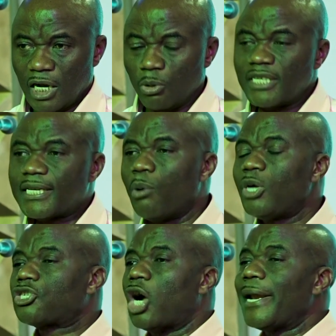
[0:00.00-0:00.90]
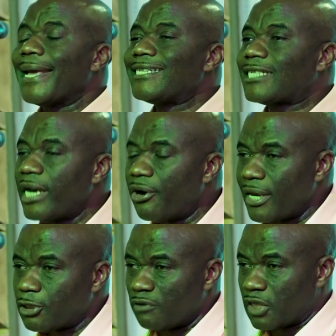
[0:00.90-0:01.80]
And we say we're starting a
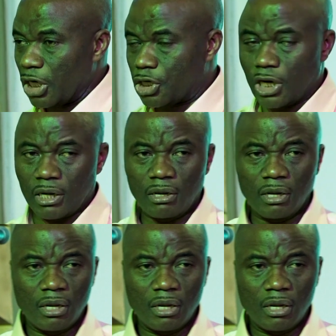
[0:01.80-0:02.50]
series of teaching.